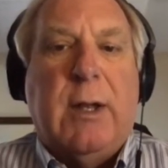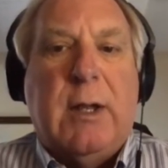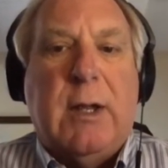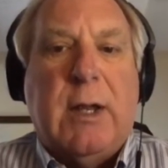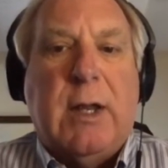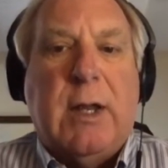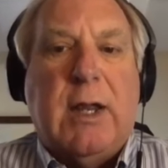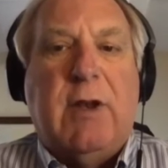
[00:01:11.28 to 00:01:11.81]

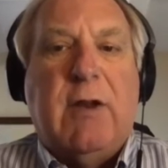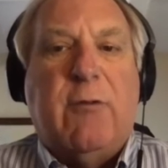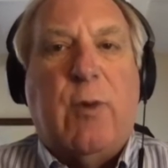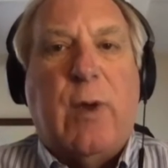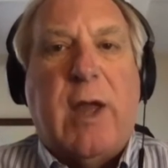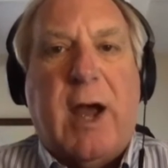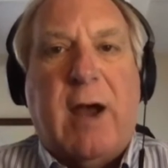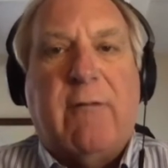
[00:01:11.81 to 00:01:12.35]
even if we
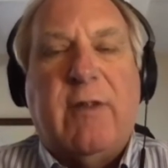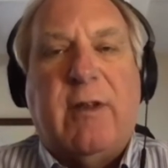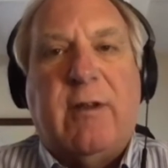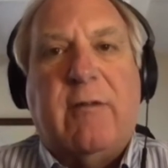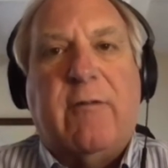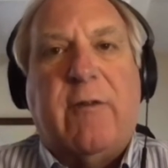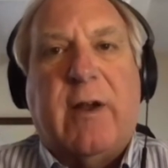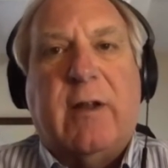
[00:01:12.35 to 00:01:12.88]
have the
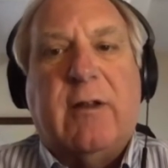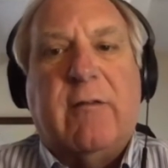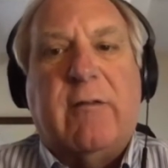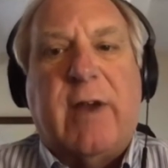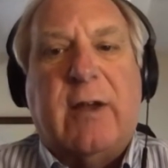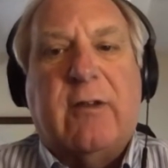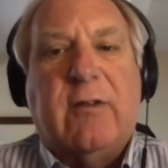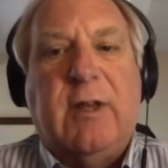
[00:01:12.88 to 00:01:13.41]
effective
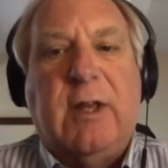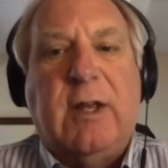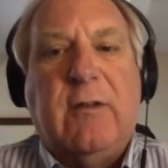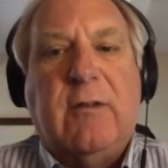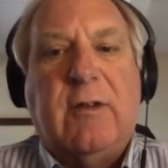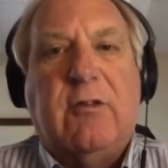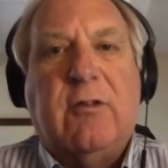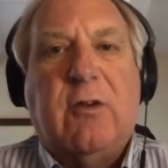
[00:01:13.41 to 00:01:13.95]

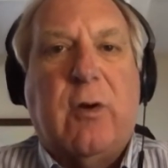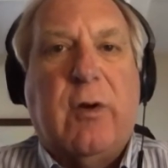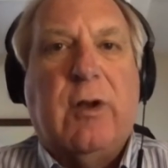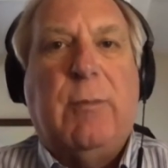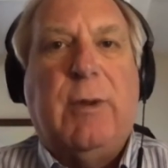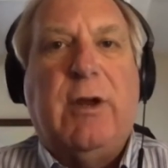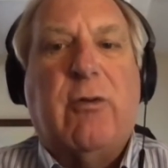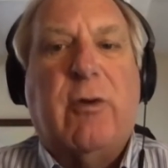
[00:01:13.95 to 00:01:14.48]
vaccines, it's going to
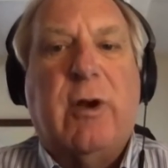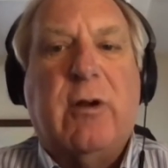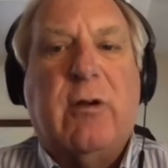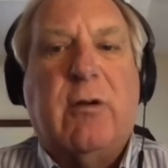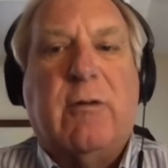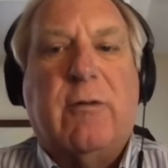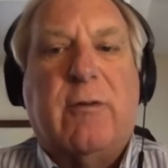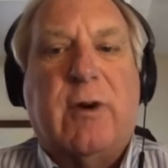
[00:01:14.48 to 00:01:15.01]
be
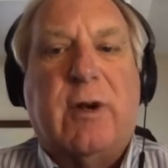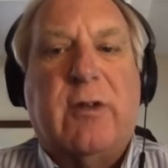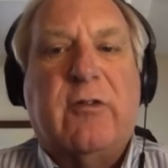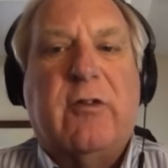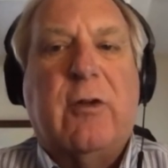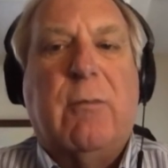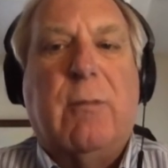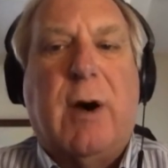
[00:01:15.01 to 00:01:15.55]
critical for us
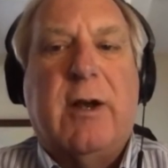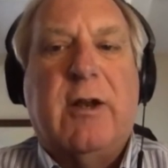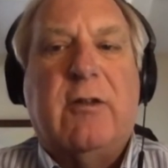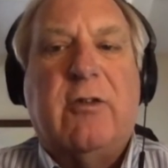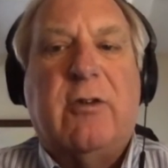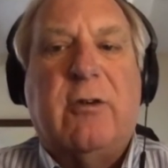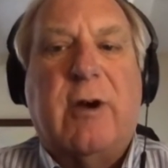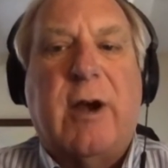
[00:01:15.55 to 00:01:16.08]
to
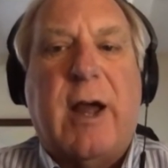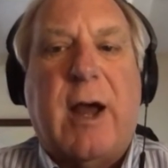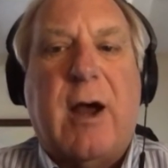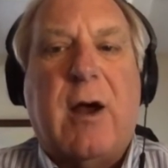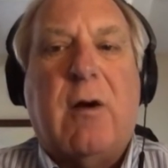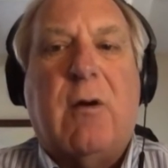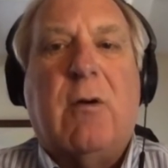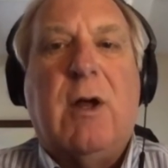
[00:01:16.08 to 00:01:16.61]
monitor
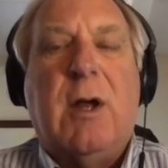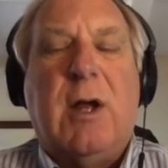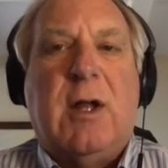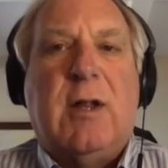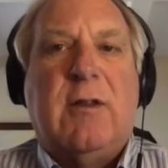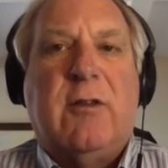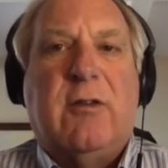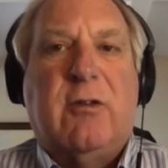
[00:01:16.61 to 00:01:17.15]
how
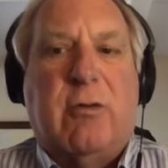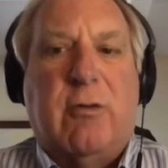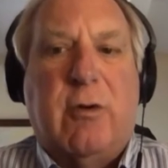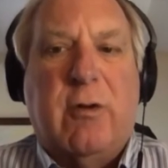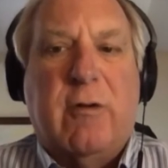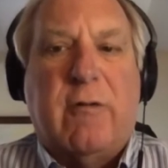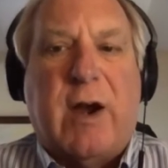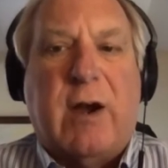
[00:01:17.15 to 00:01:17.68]
this
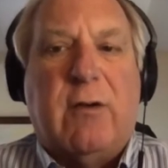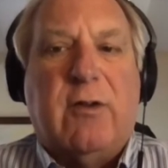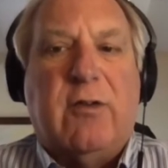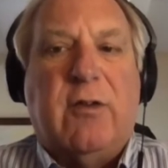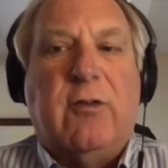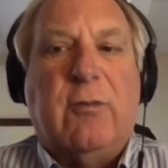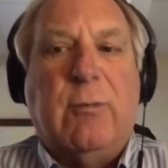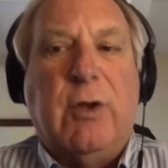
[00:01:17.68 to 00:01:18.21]

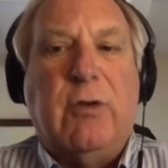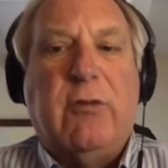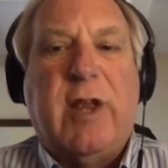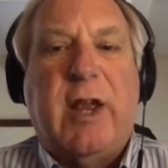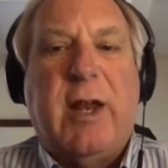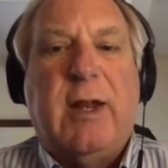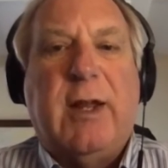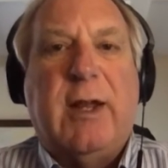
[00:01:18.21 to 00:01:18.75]
coronavirus is
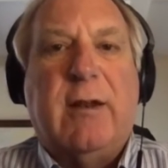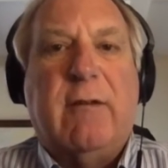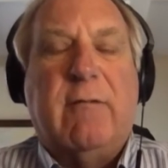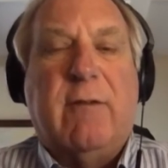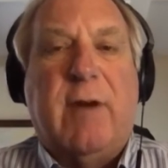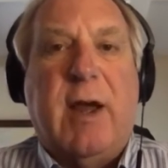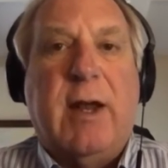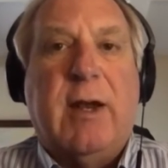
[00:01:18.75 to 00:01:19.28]
mutating
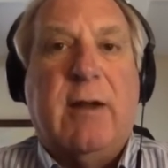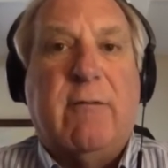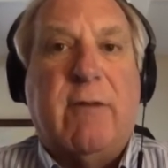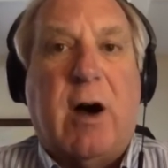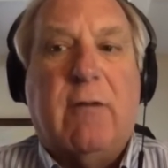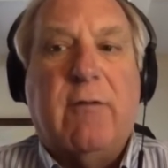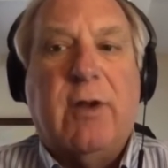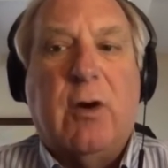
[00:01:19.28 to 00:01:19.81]
and
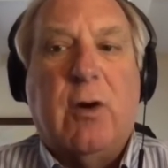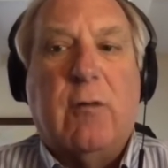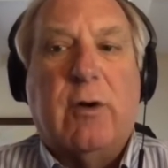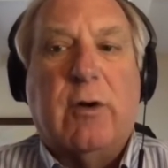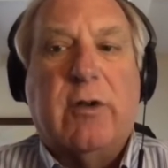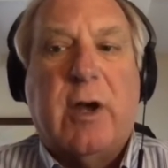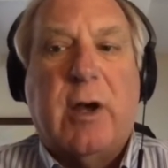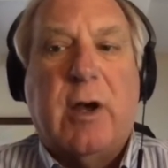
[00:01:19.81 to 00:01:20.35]
evolving
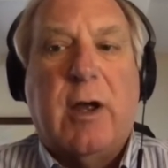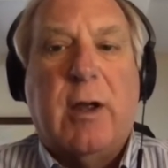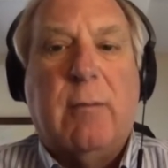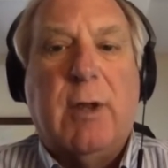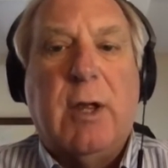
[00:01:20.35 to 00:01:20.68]
over time